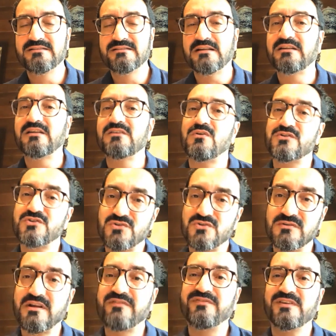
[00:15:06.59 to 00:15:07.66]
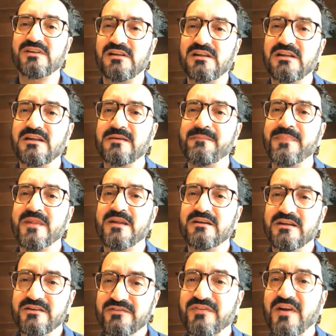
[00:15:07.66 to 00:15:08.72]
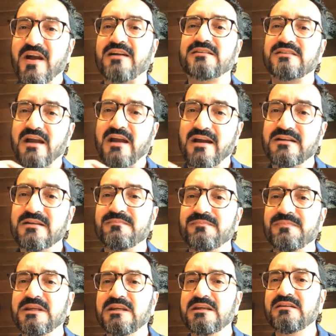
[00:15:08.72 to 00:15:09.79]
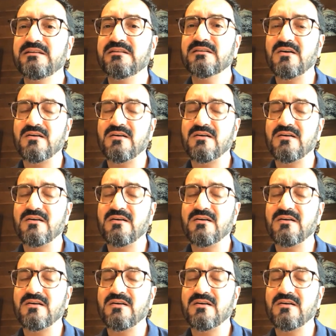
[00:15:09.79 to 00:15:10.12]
That can also definitely affect and impede